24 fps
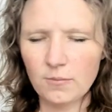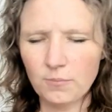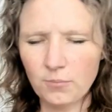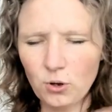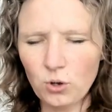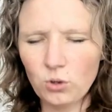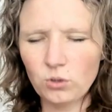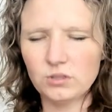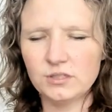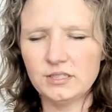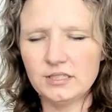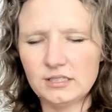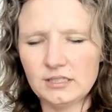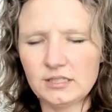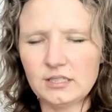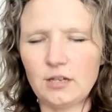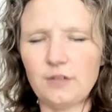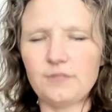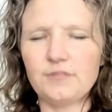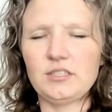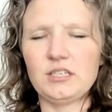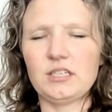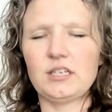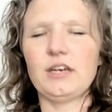pulled
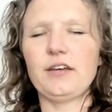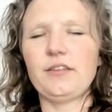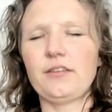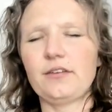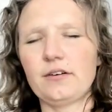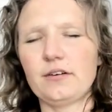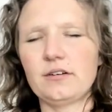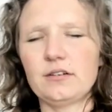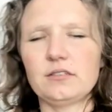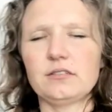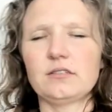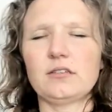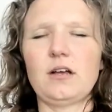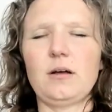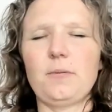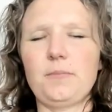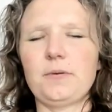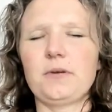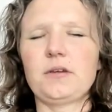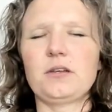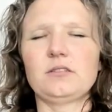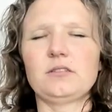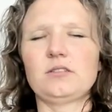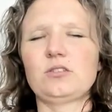itself together and is up
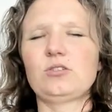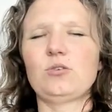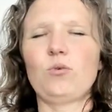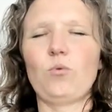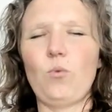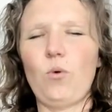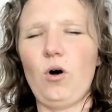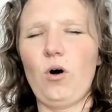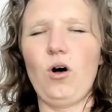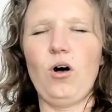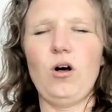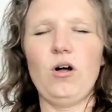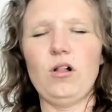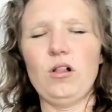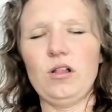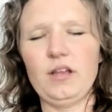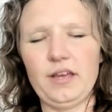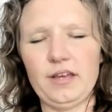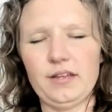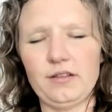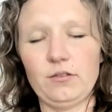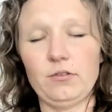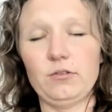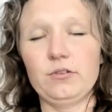against the wall
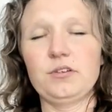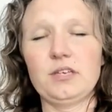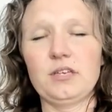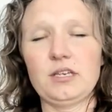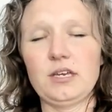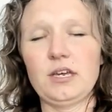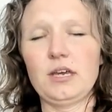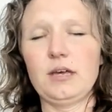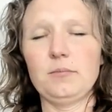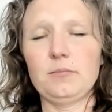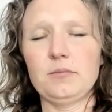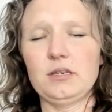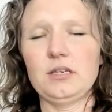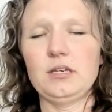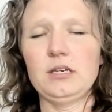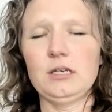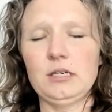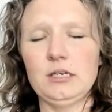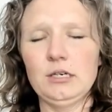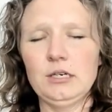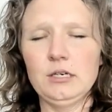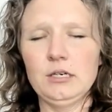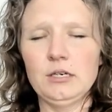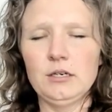and looking at me.